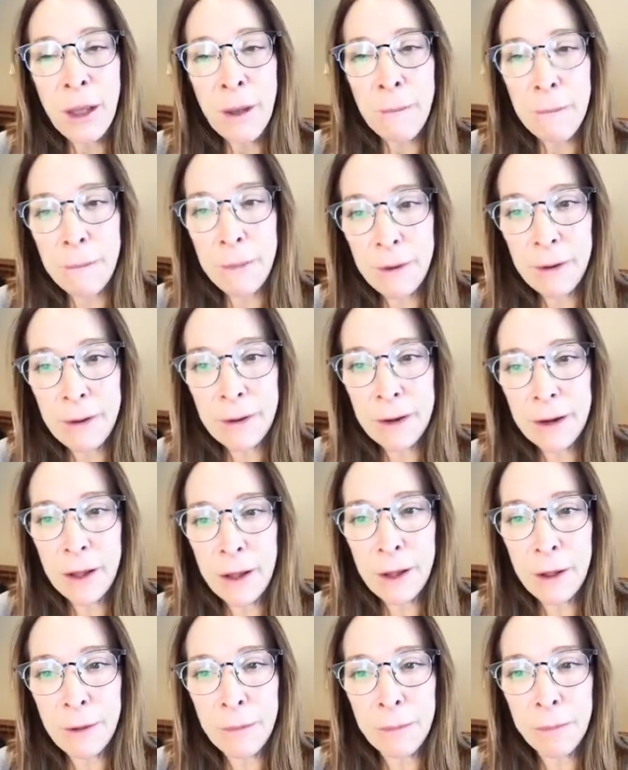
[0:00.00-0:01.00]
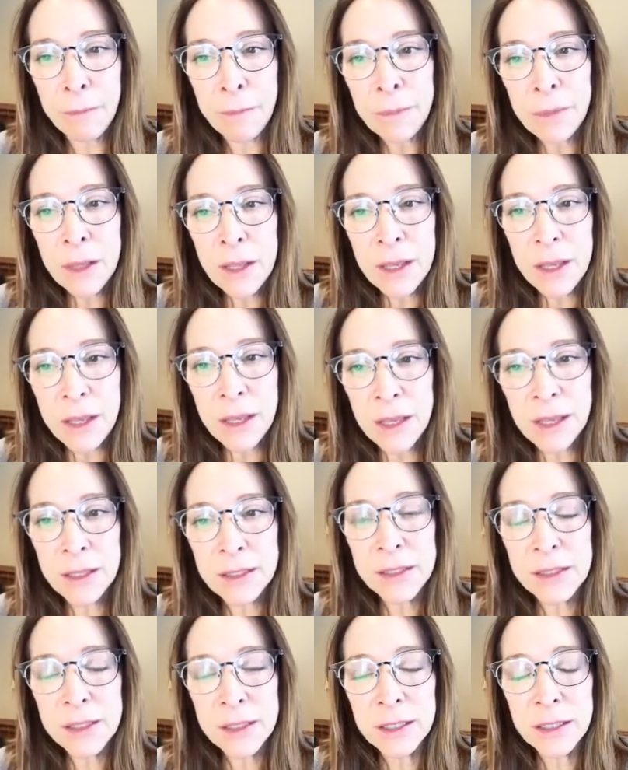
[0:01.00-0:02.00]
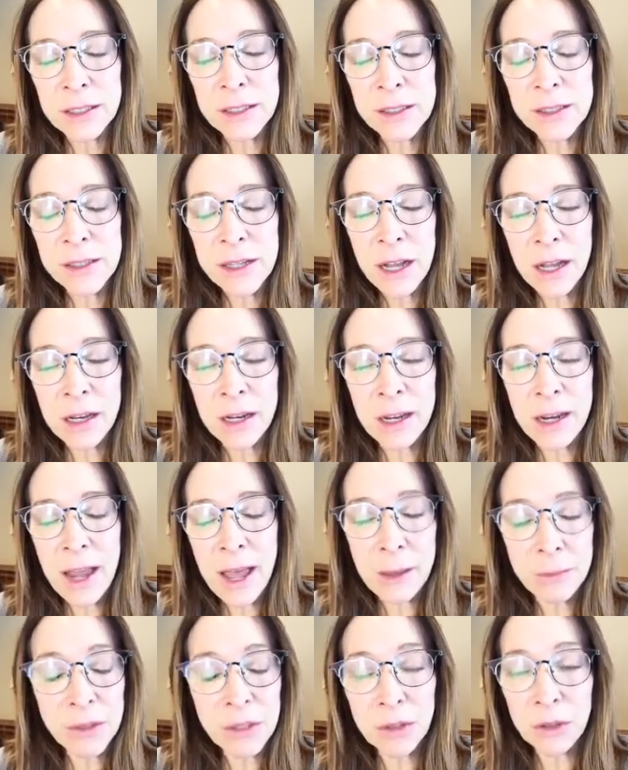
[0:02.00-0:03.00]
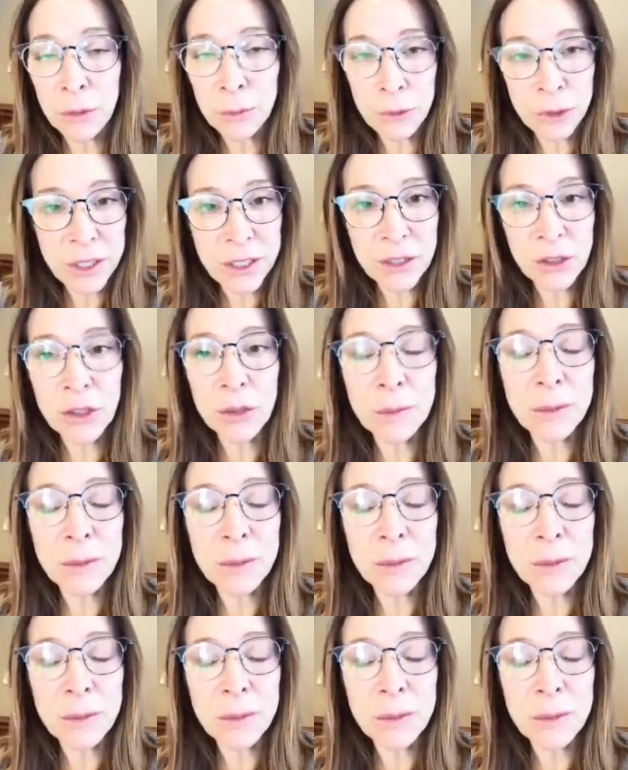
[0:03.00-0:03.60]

but it's not an absolute predictor,